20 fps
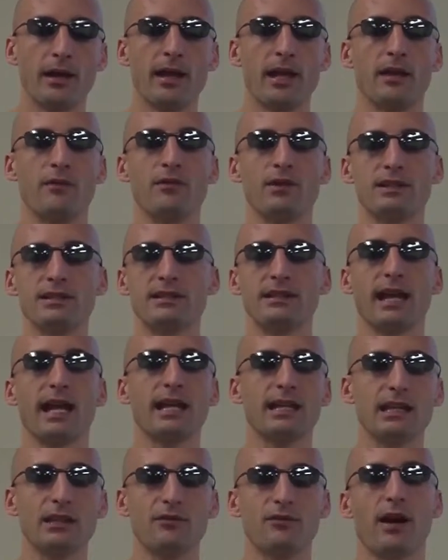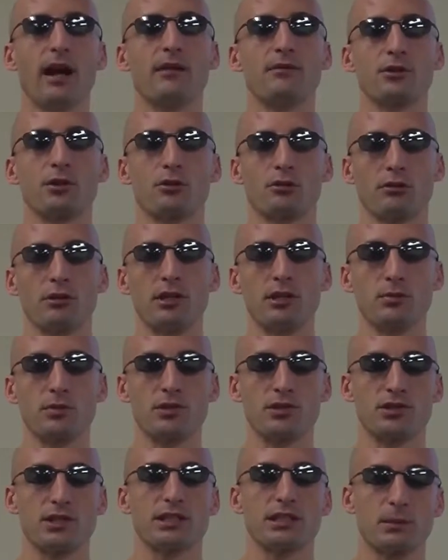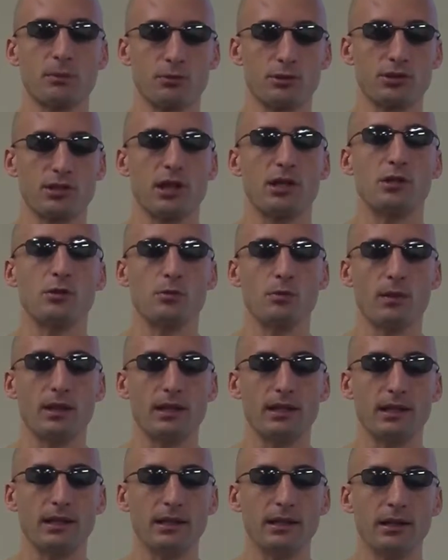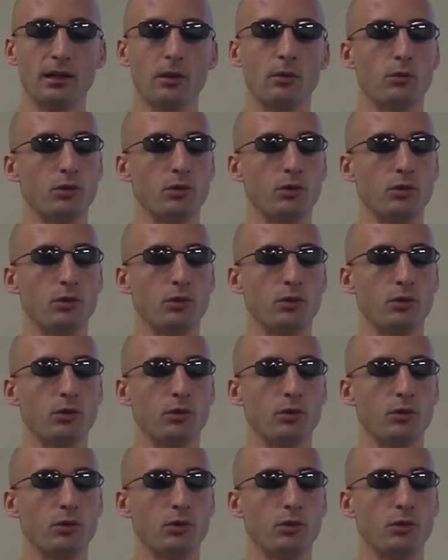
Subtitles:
If it's 95 degrees with 60% humidity,